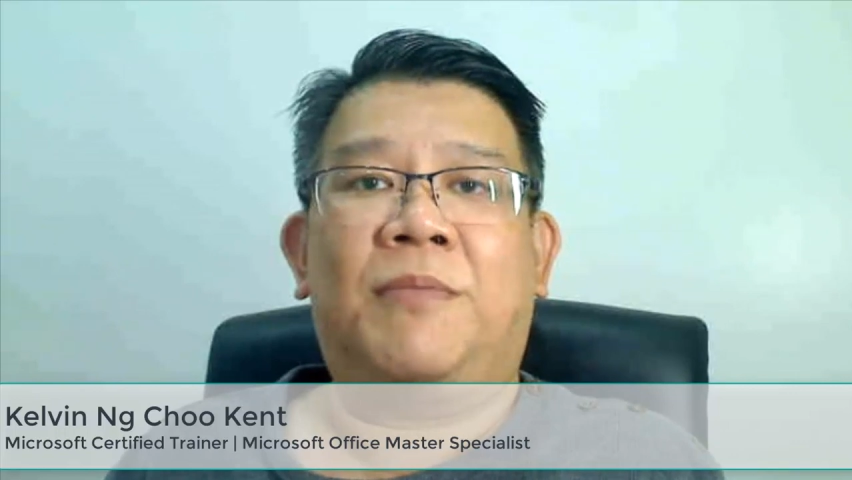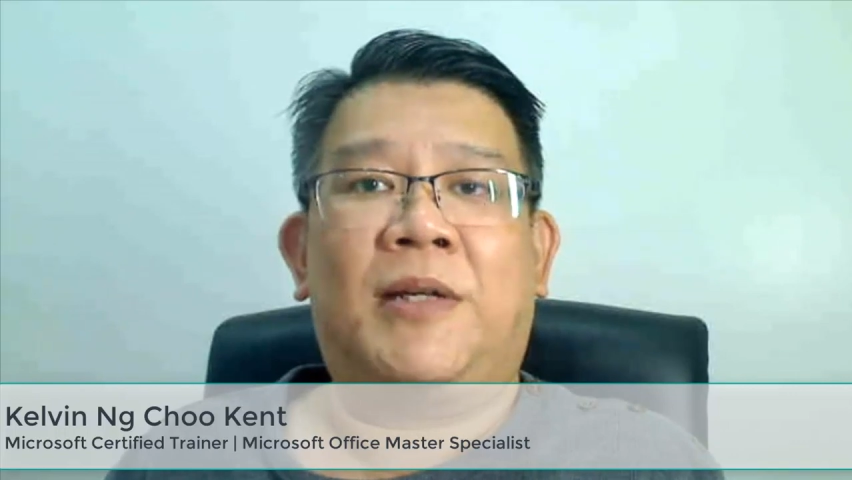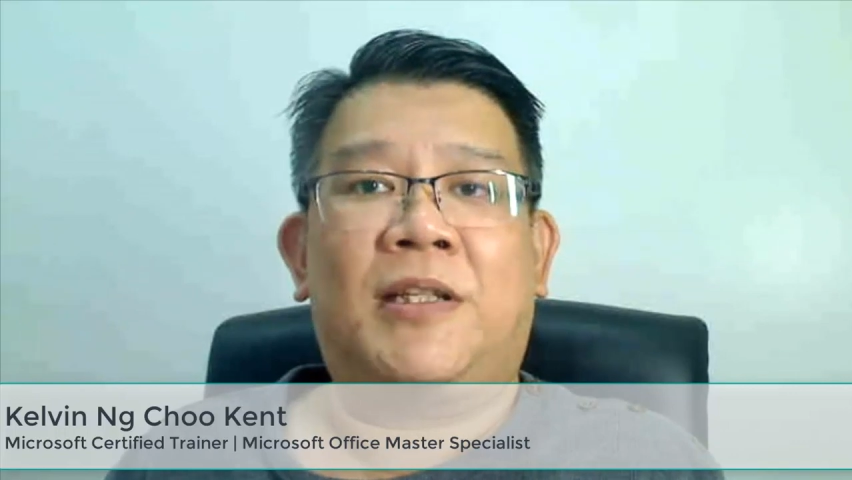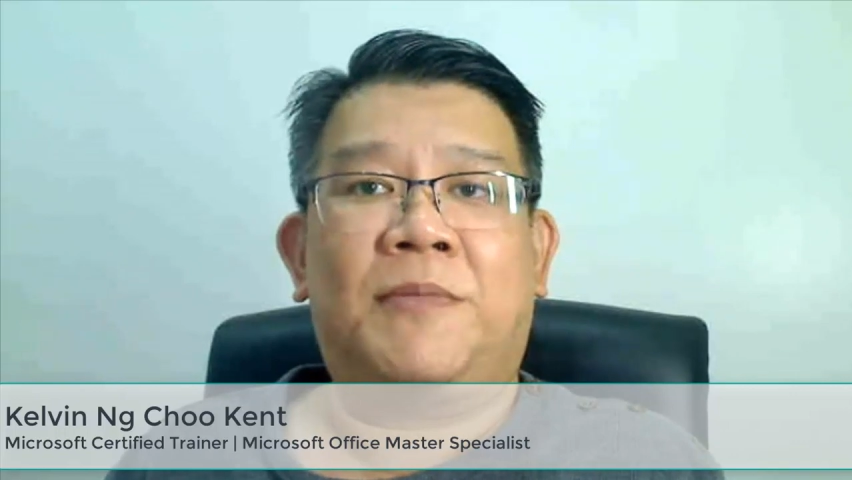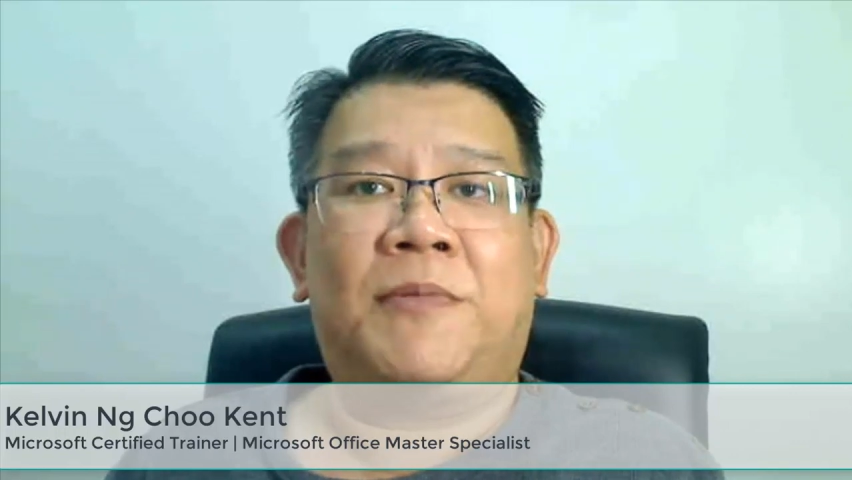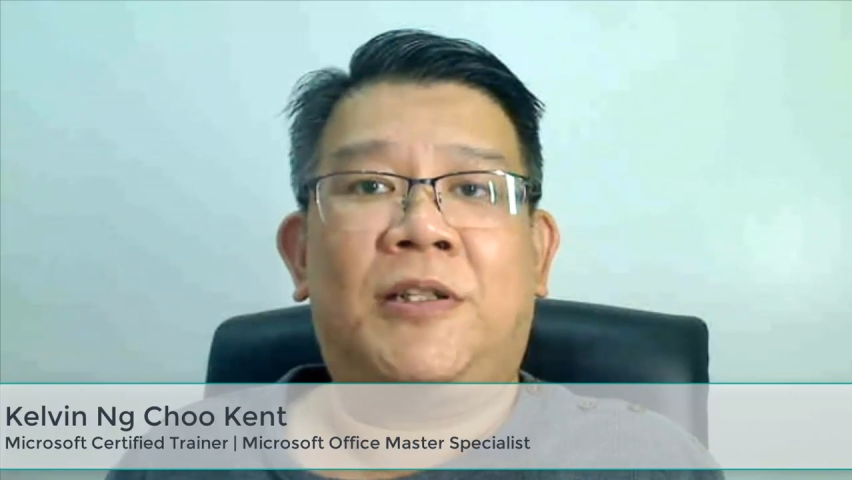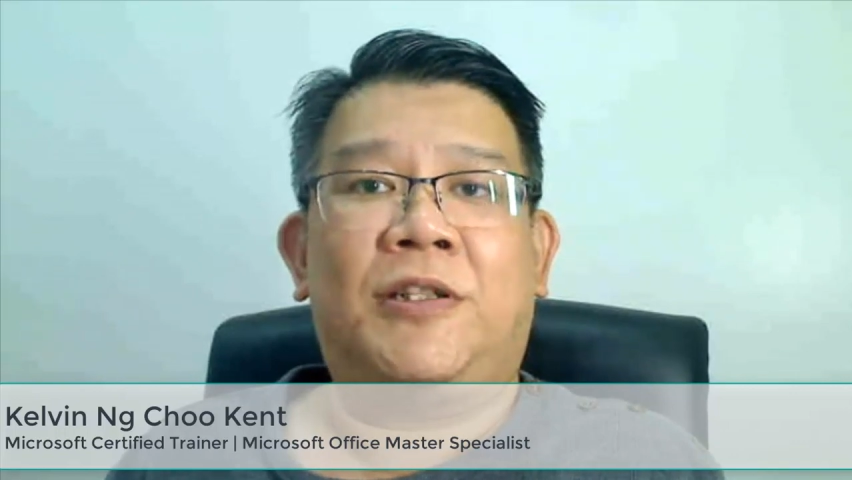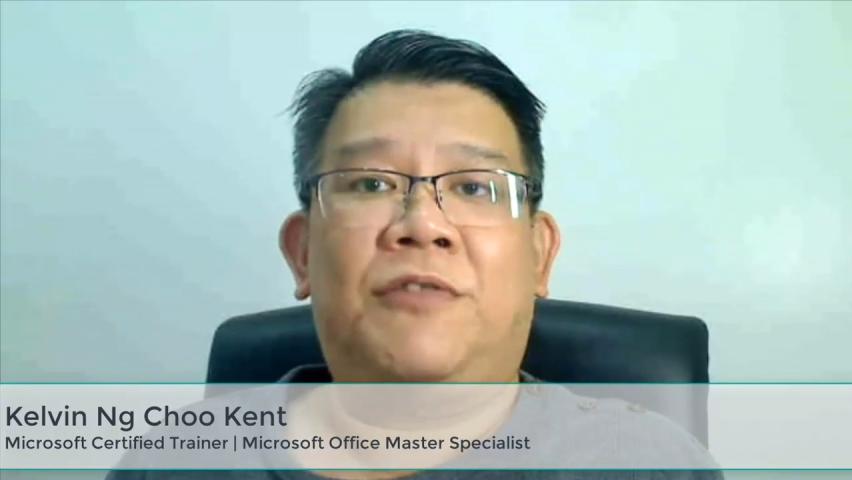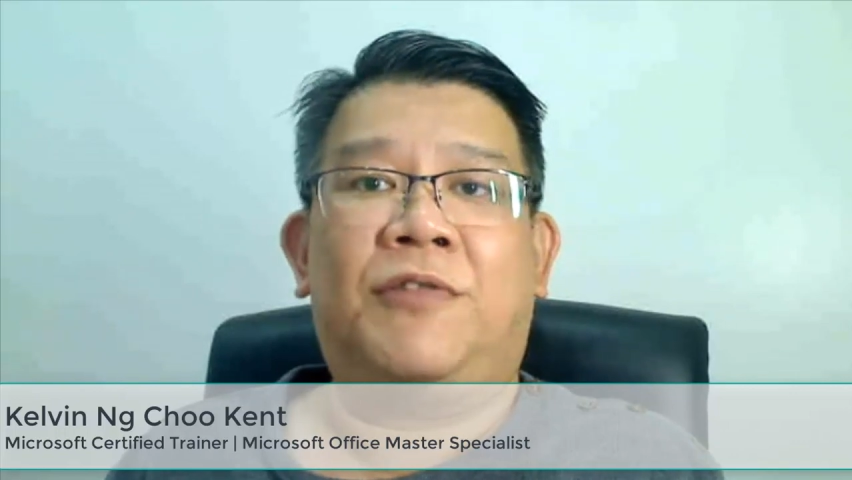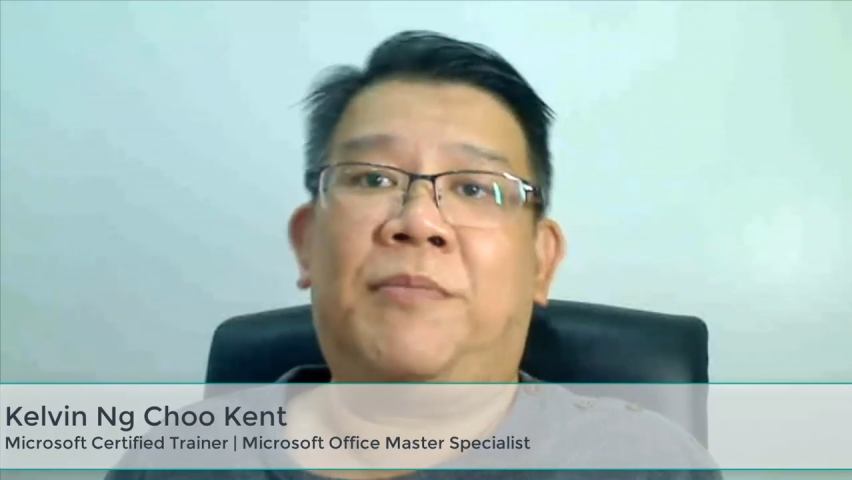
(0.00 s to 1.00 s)
participant
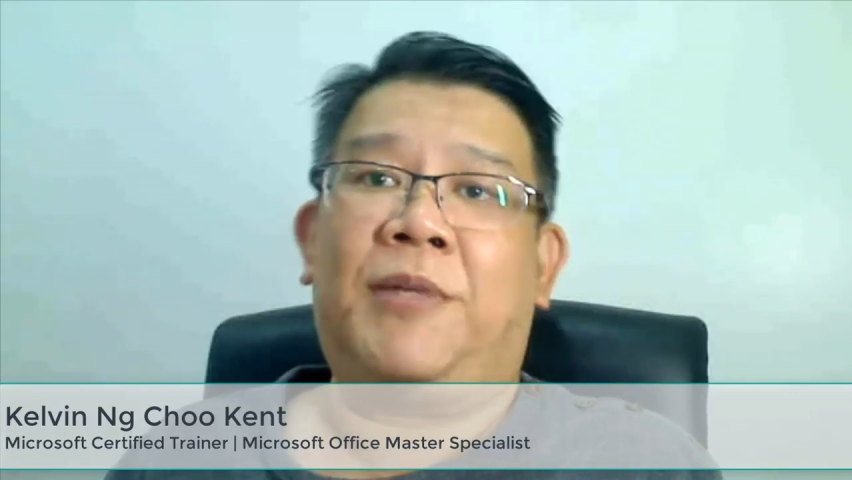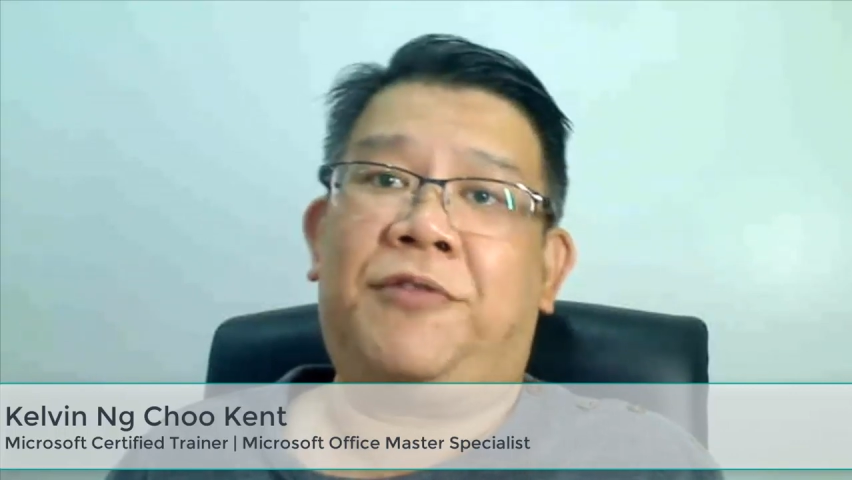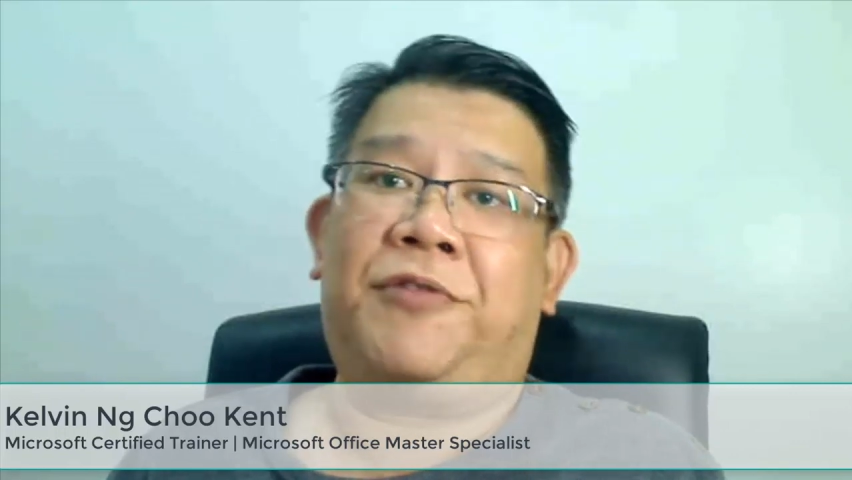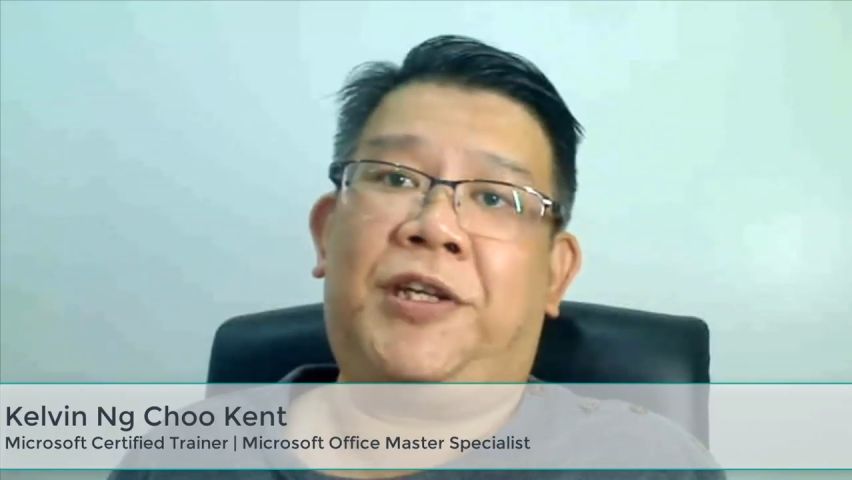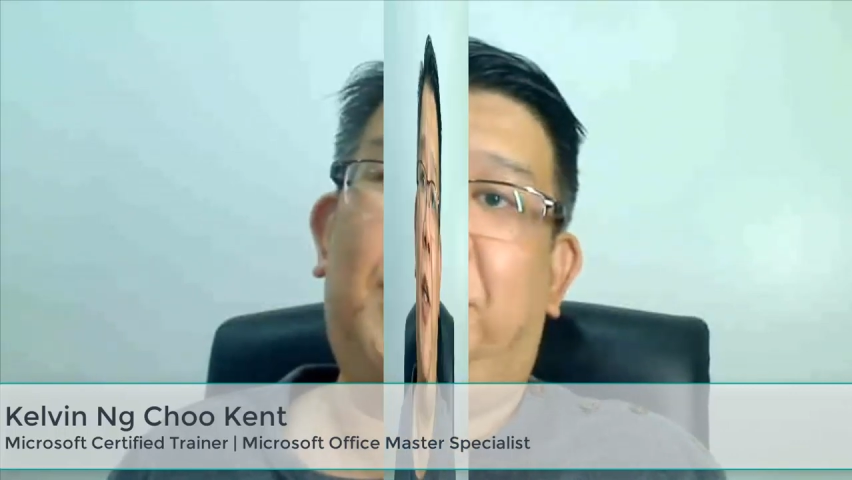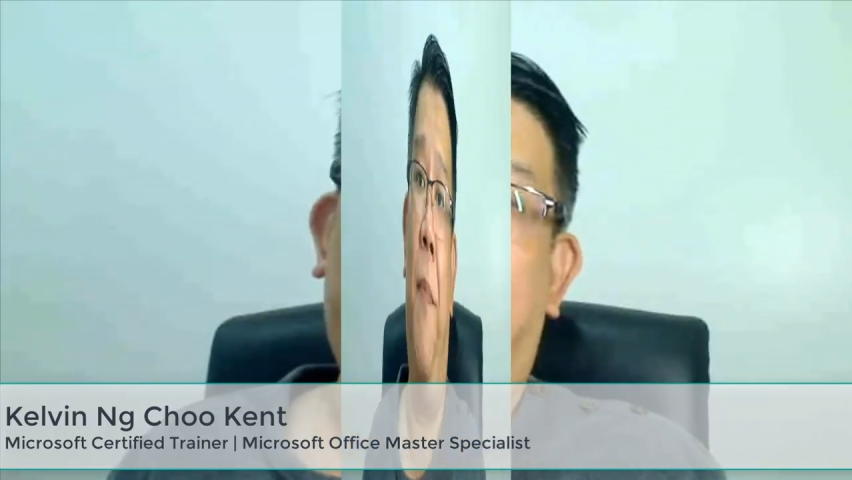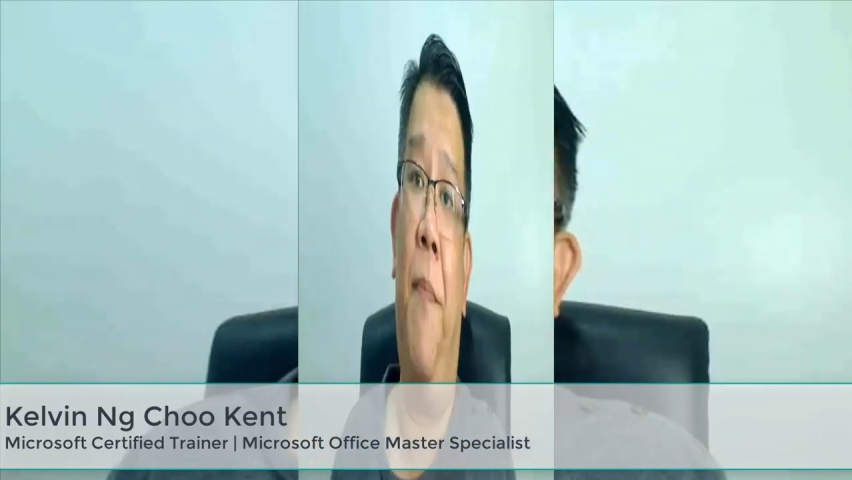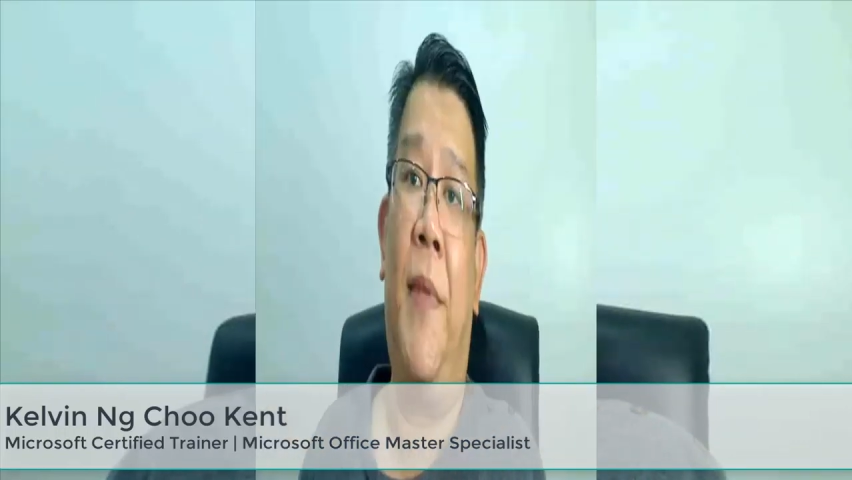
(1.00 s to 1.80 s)
during my training.